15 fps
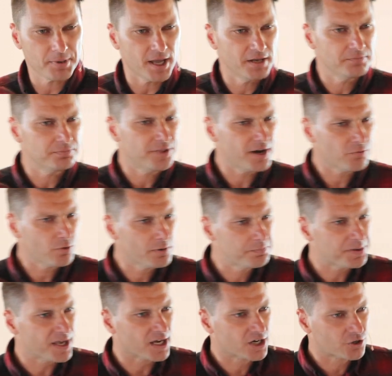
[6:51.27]
and there would
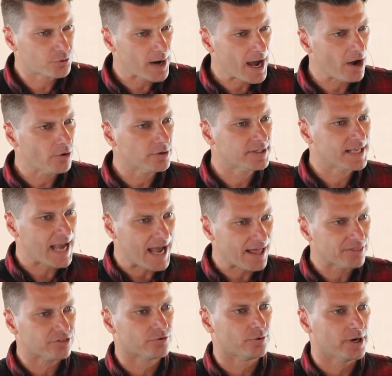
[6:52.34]
be a crowd
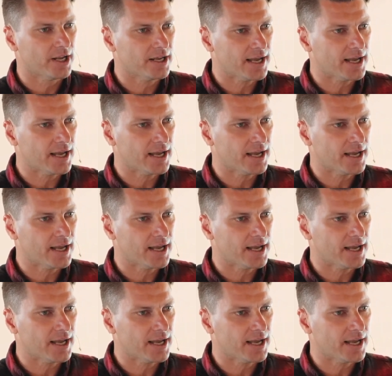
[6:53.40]
gathering